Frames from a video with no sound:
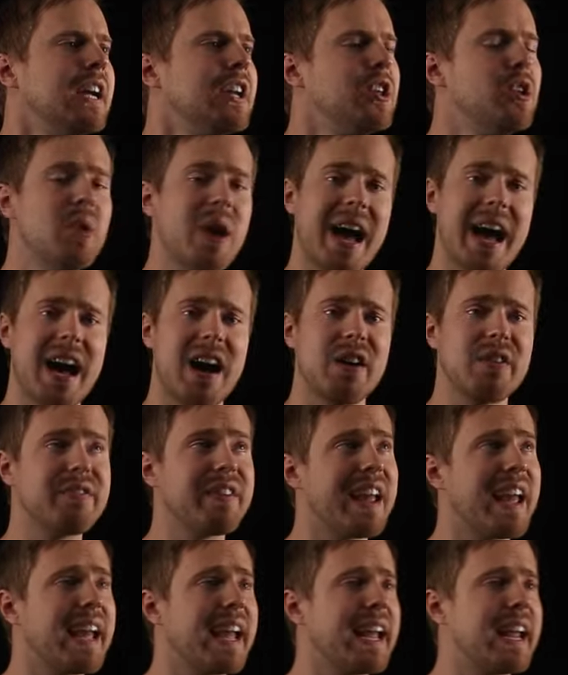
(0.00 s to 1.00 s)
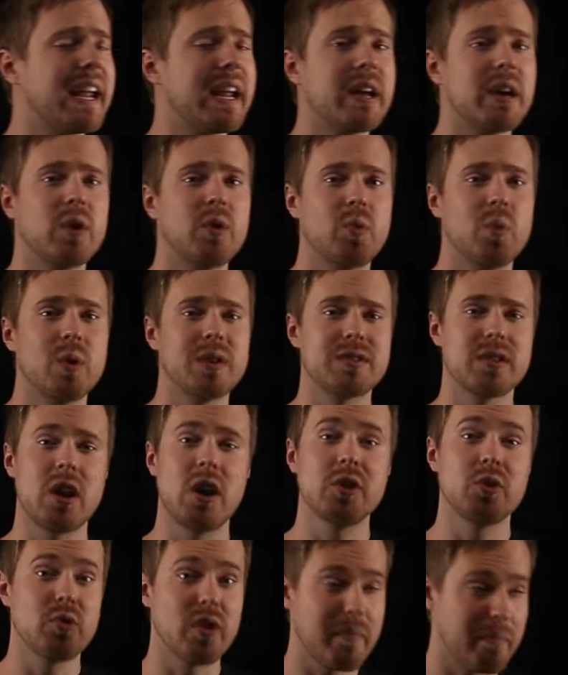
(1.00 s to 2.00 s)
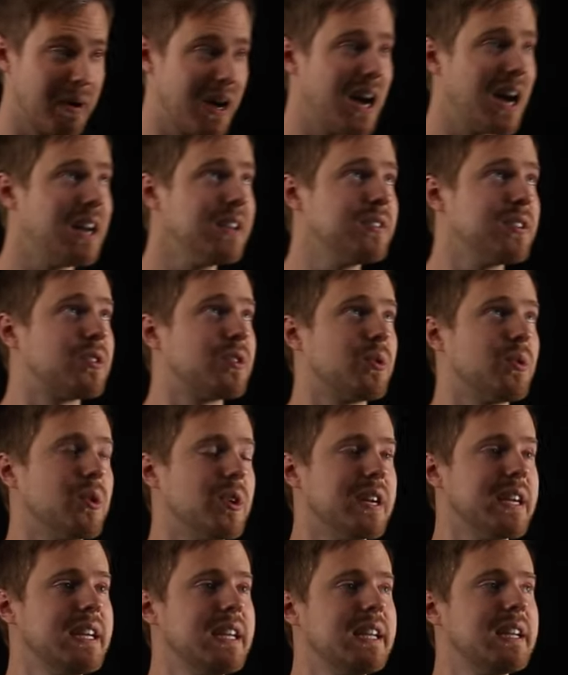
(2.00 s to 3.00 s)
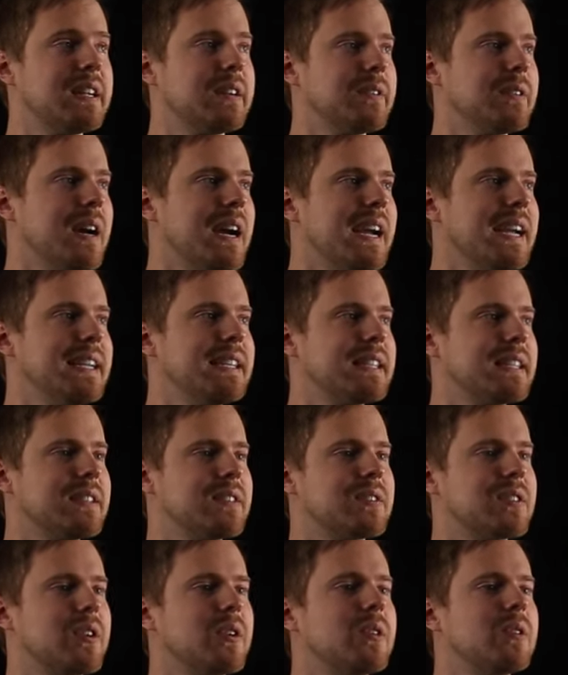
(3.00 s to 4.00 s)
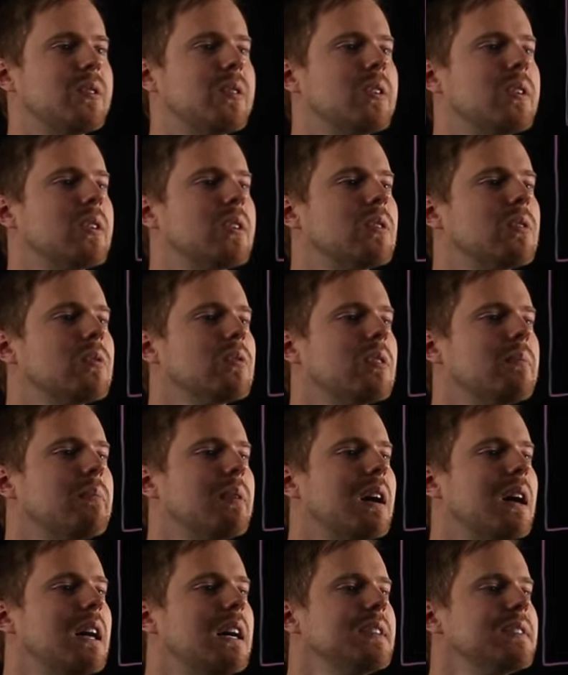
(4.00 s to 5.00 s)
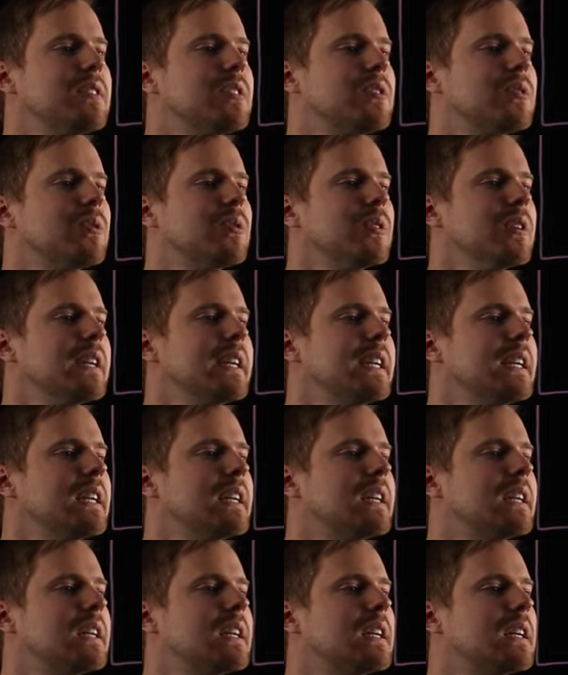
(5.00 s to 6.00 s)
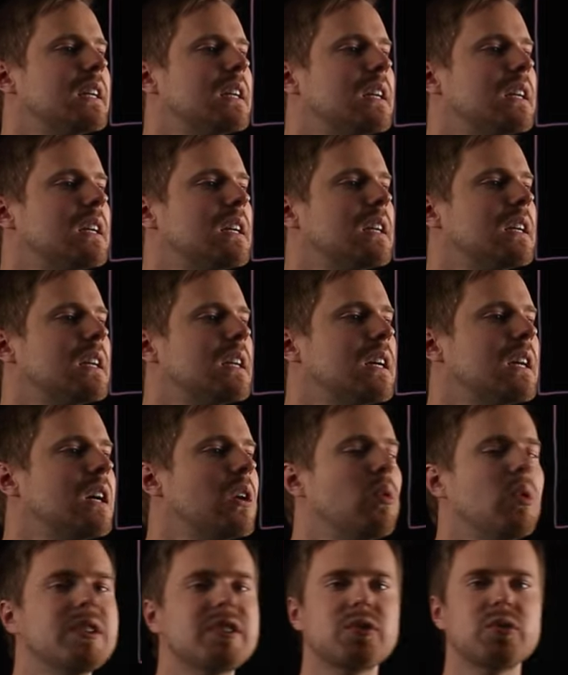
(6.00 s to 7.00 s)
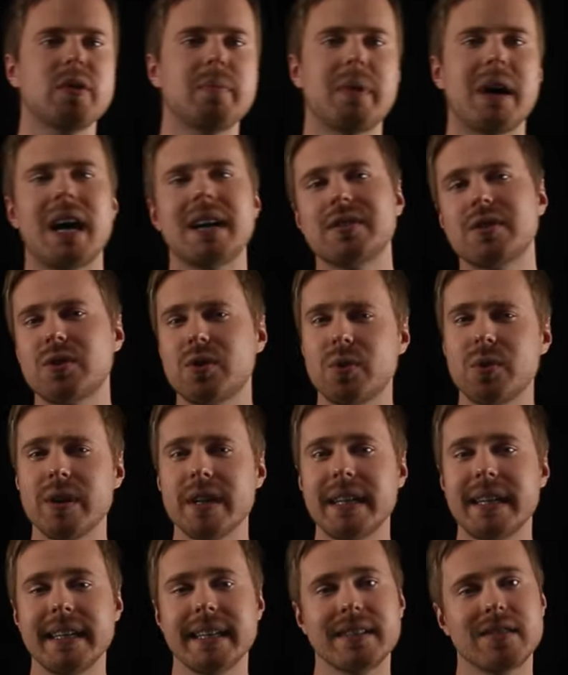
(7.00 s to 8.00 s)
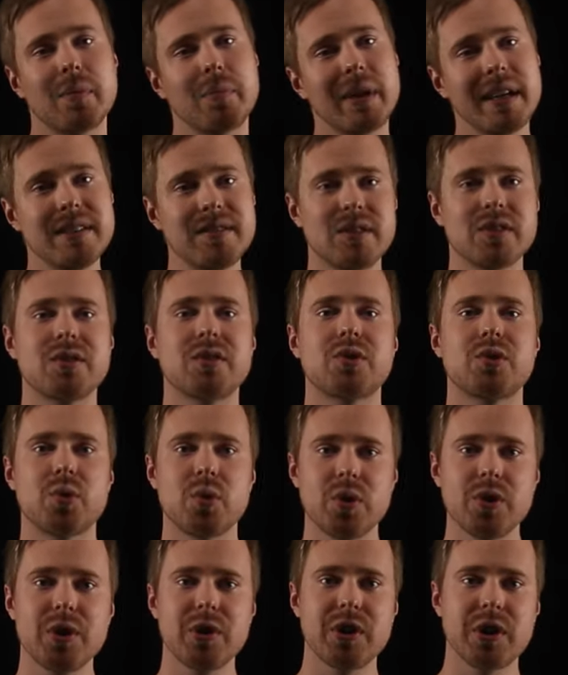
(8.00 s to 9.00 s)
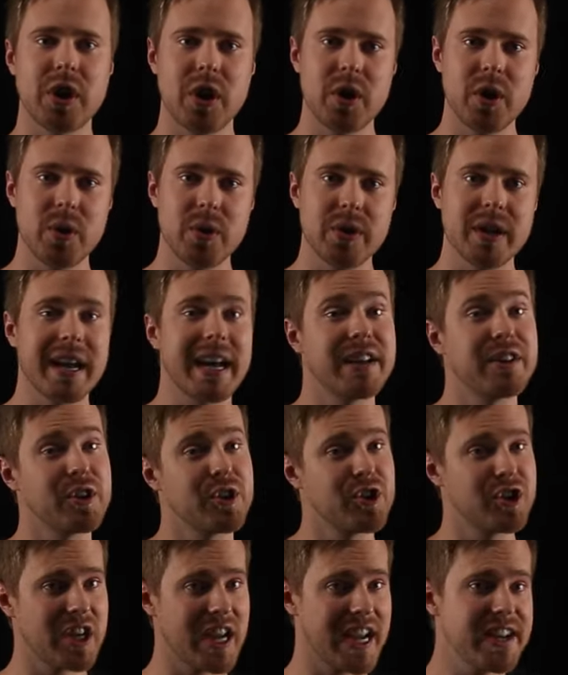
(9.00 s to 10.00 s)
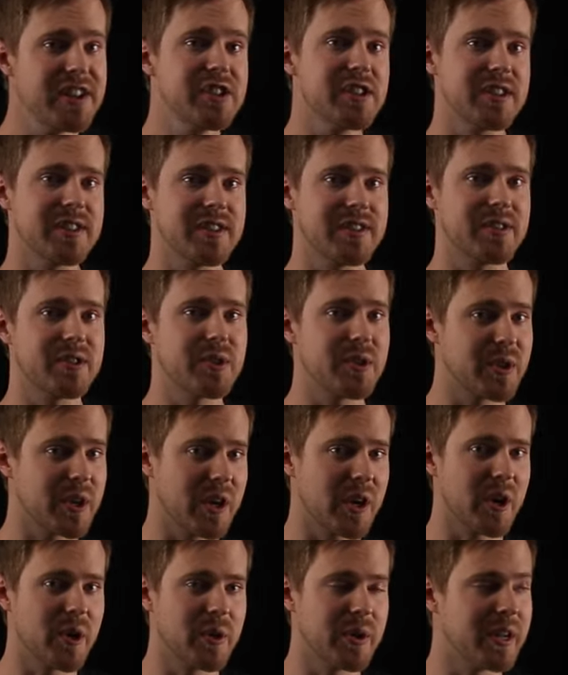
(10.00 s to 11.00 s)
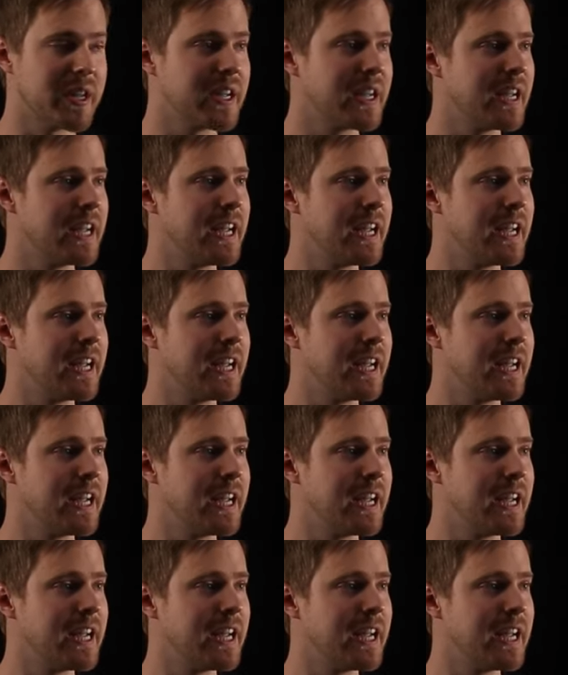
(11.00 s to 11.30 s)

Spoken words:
you have a what's called a repository, right? So repository, what's a repository? It's a place to store your code and your changes to code.